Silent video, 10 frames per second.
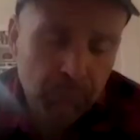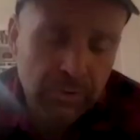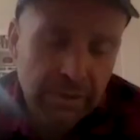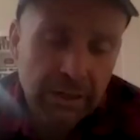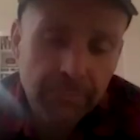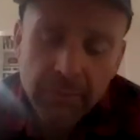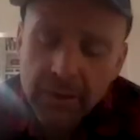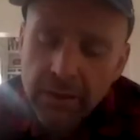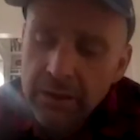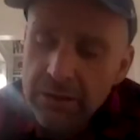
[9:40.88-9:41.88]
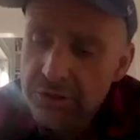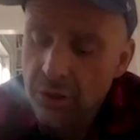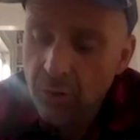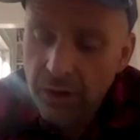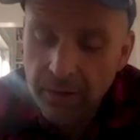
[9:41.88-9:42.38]
Yeah.
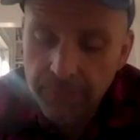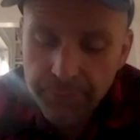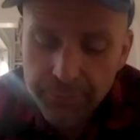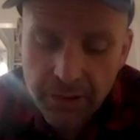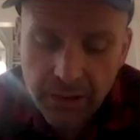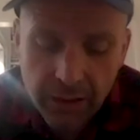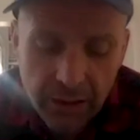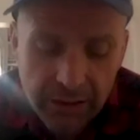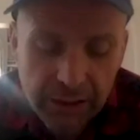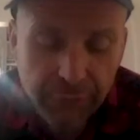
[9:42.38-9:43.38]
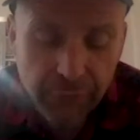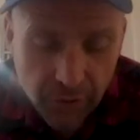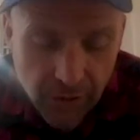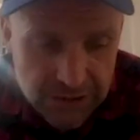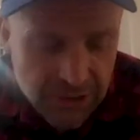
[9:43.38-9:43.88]
So, for
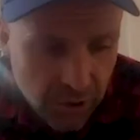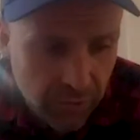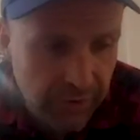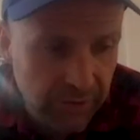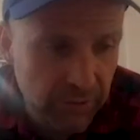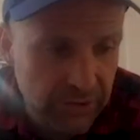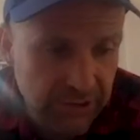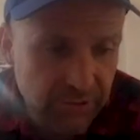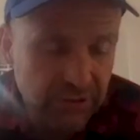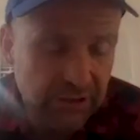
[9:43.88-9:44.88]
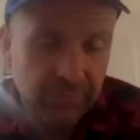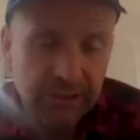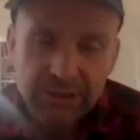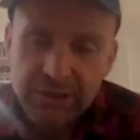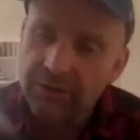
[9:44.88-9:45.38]
us, COVID was interesting
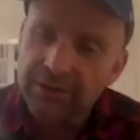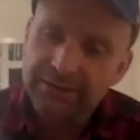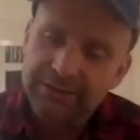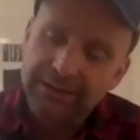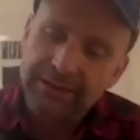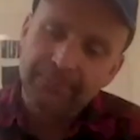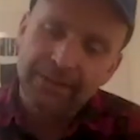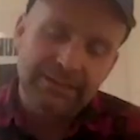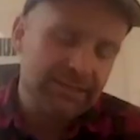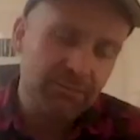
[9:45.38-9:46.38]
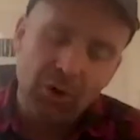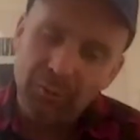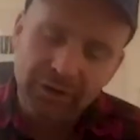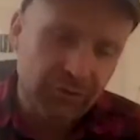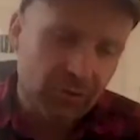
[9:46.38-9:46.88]
because, it's this
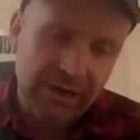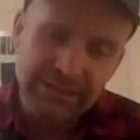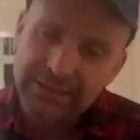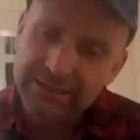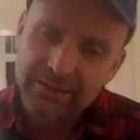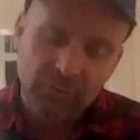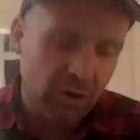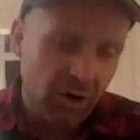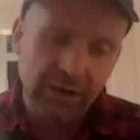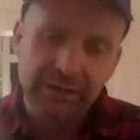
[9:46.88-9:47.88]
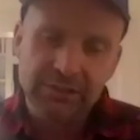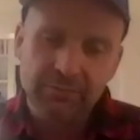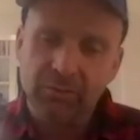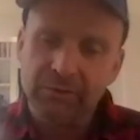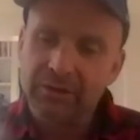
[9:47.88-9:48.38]
moment of crisis, and we're all in this
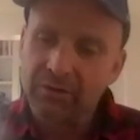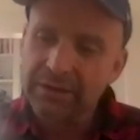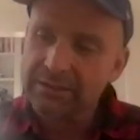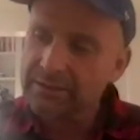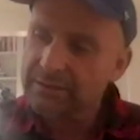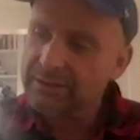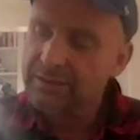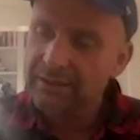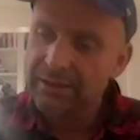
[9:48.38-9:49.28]
moment of crisis,